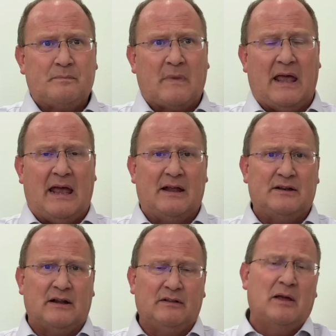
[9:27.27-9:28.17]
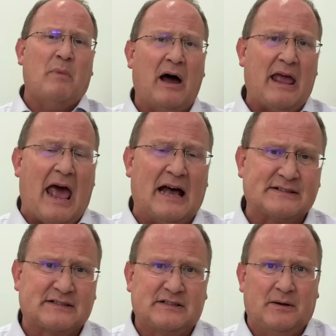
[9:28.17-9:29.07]
And Limhi
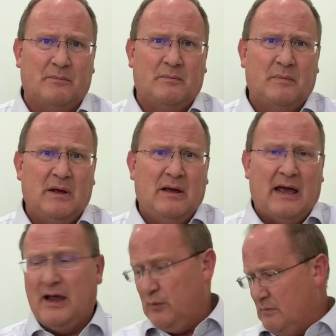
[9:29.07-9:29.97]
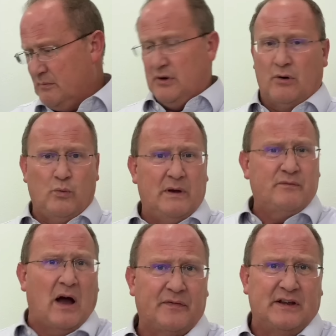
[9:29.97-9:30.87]
asks him, hey, you know, we've
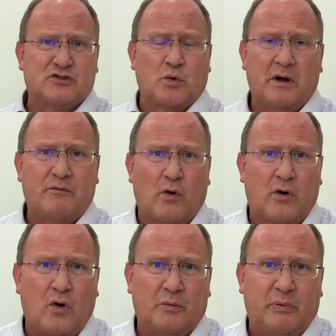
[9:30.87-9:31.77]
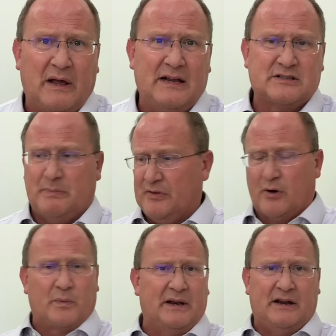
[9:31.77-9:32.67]
got these 24 gold plates, but they're
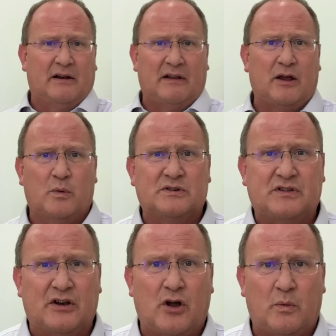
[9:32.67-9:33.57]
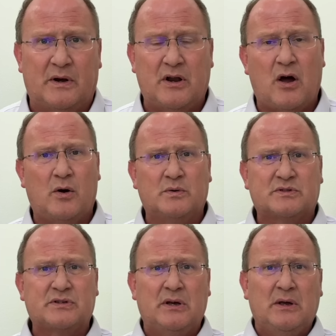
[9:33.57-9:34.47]
written in a language that no one
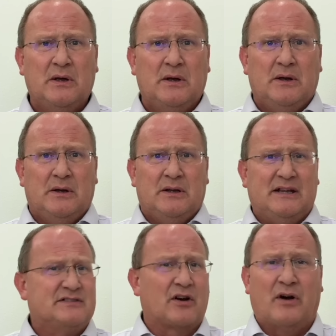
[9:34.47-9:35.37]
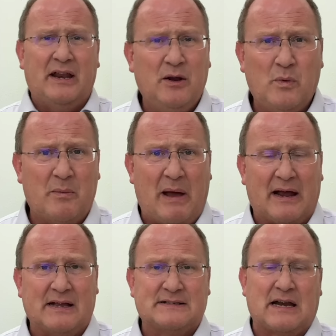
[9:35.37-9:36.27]
knows. Is there anyone
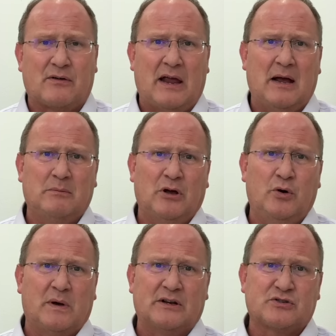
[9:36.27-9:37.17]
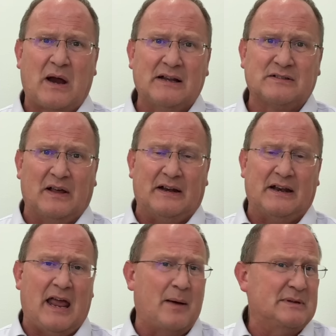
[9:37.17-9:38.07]
back in Zarahemla who can translate?
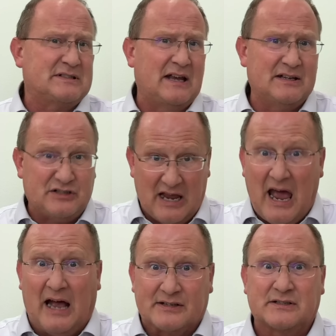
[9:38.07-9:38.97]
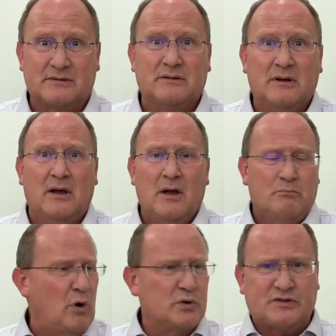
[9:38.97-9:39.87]
And Ammon says, yes,
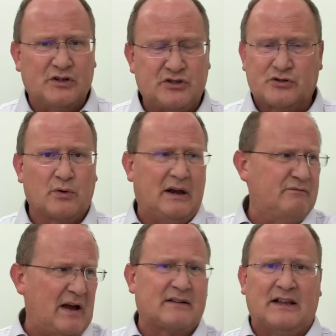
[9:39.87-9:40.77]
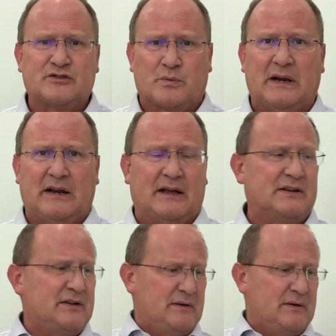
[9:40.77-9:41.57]
most assured. In fact, let's read it.